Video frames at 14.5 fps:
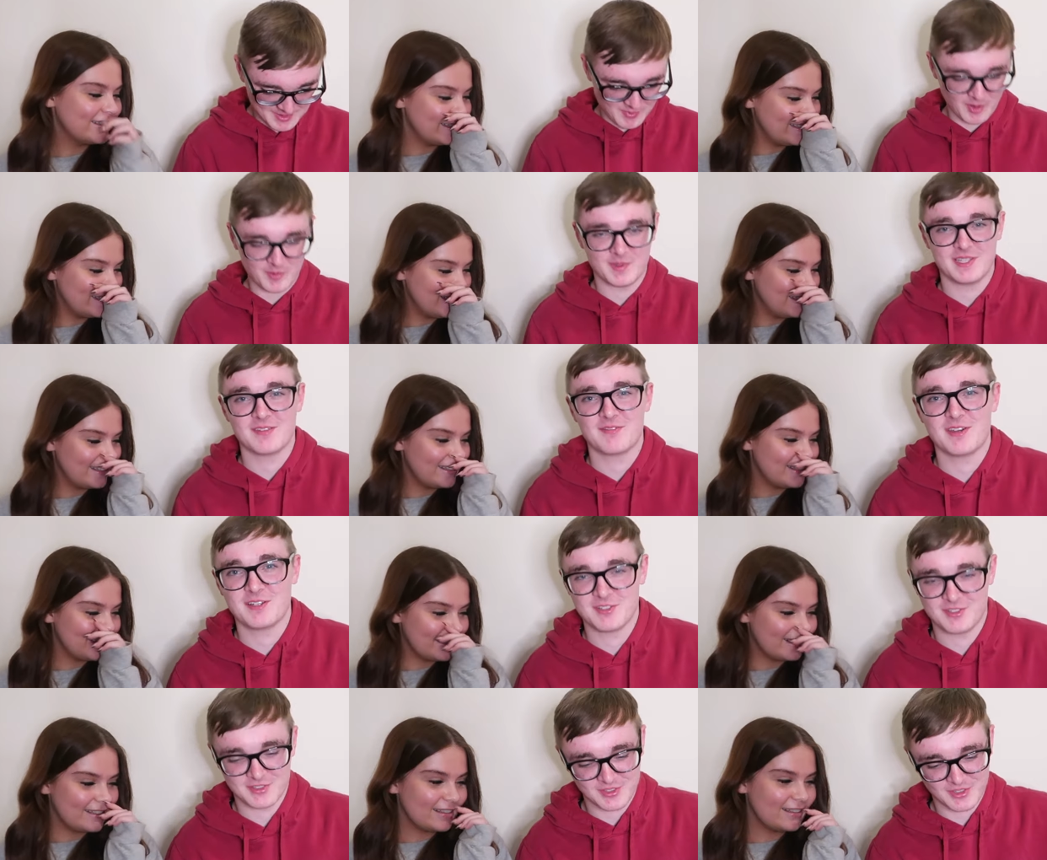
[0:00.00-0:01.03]
Speaker 1: it might be the
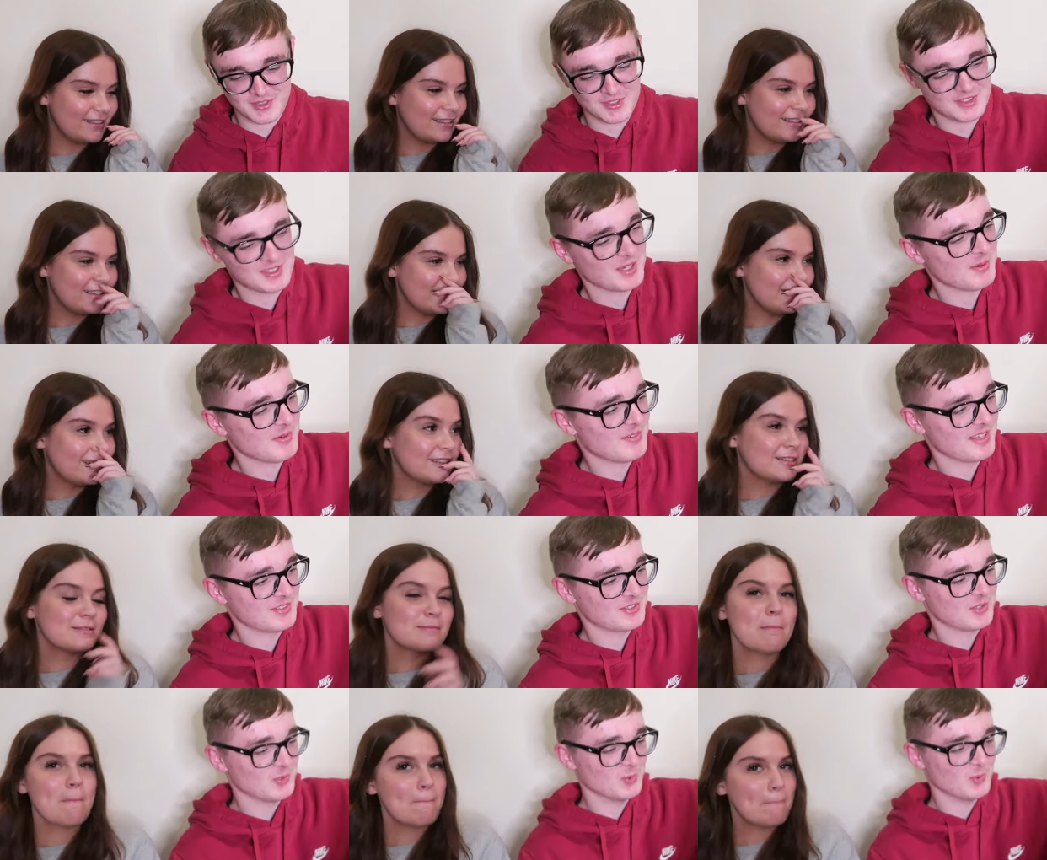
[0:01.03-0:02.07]
Avengers. I can't tell if
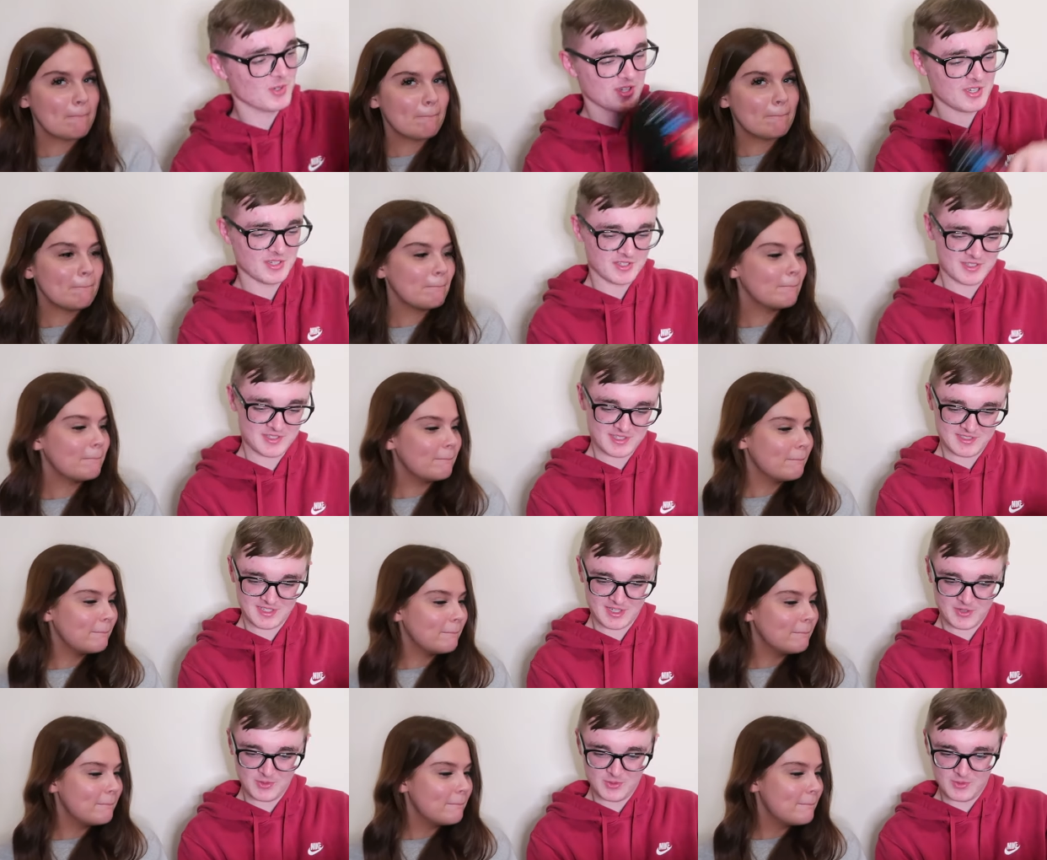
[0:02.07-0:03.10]
that's Hulk. Is
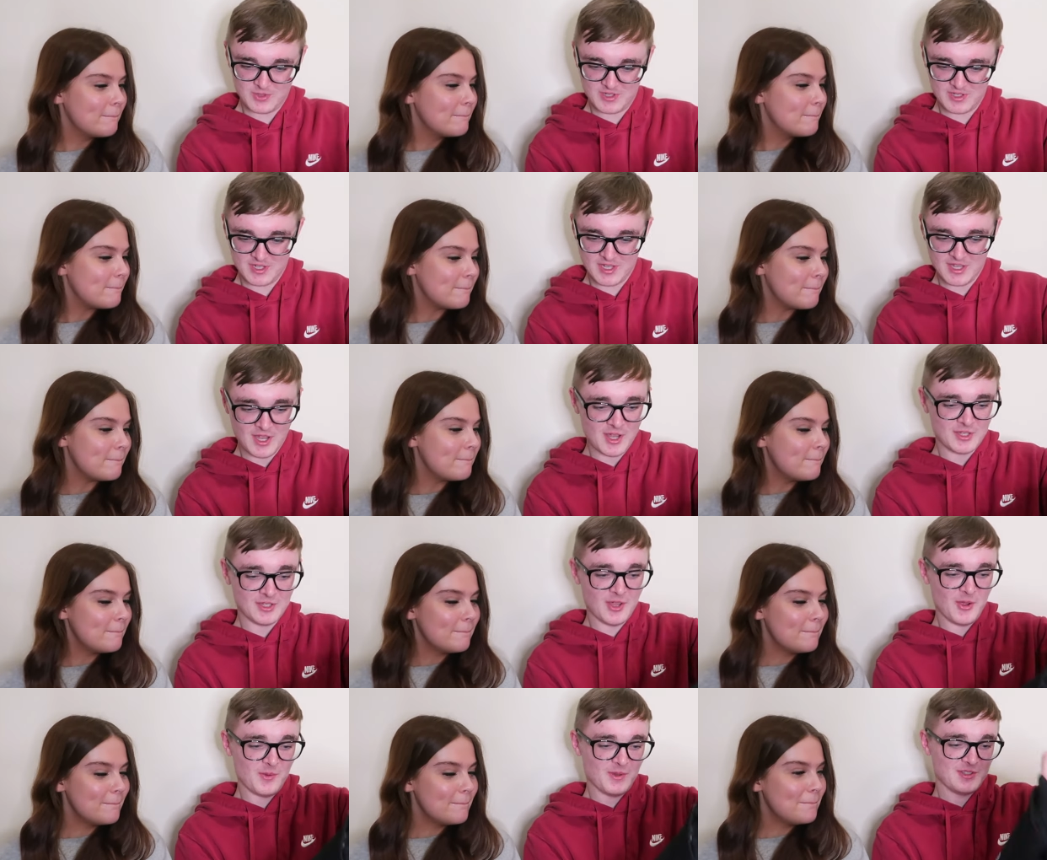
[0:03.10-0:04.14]
that Hulk?
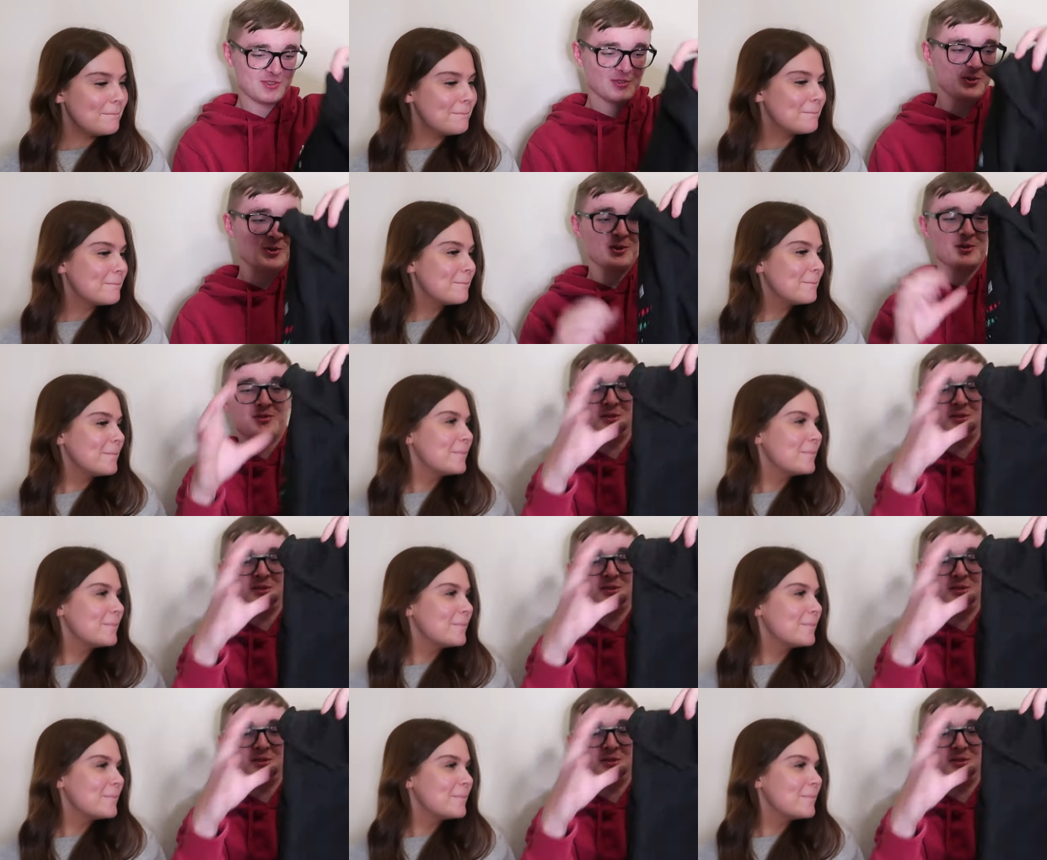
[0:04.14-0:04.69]
no, it's all